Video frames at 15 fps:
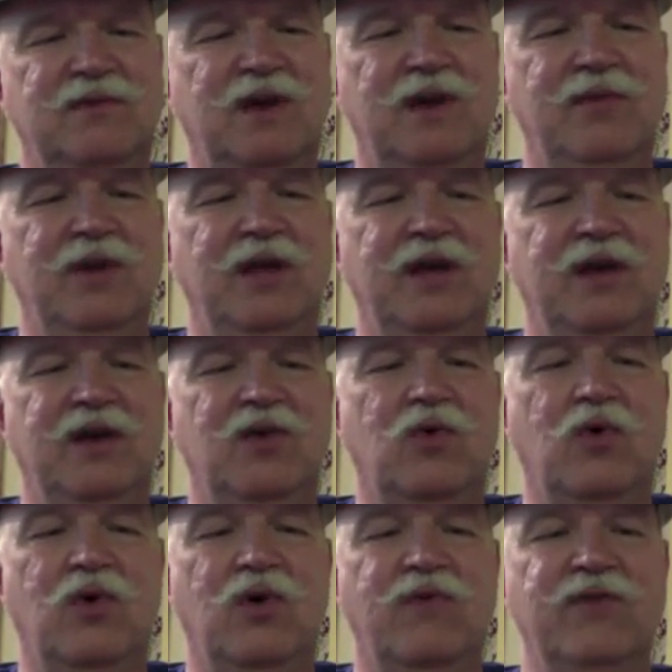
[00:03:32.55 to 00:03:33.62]
It's got to be like
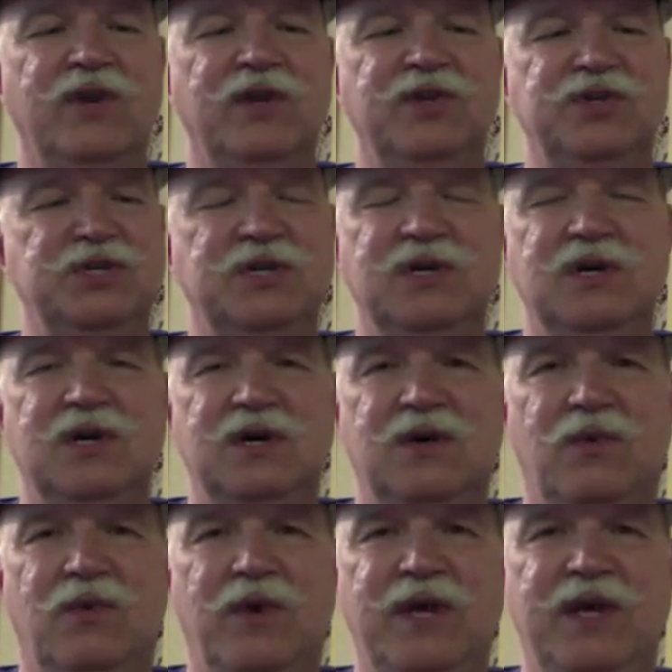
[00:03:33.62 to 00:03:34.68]
1/4 of an inch
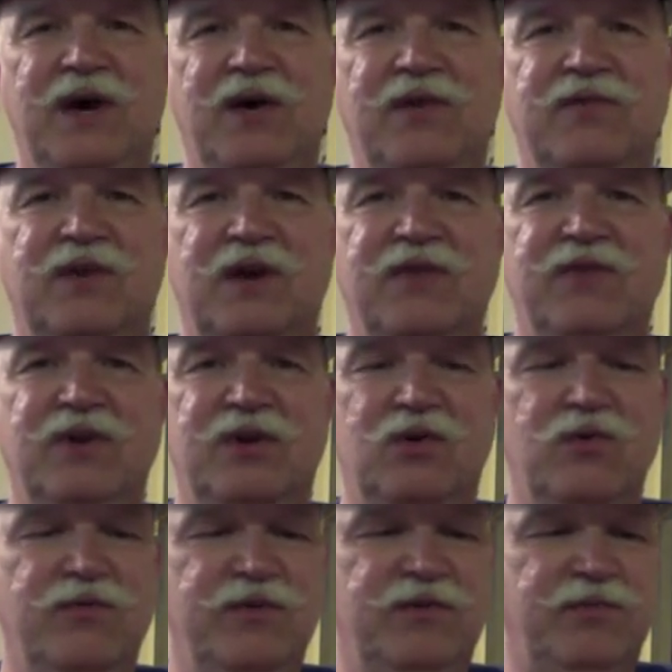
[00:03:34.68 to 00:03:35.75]
way down. It's kind of in a
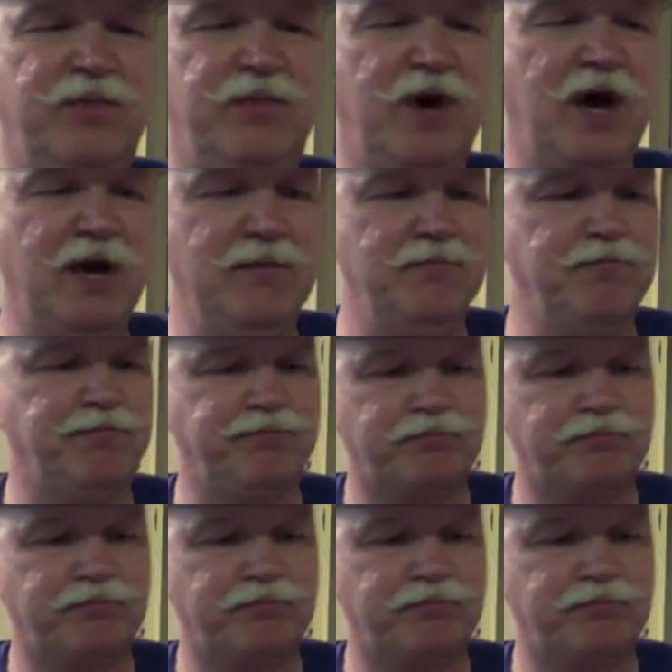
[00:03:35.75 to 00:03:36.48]
goofy spot.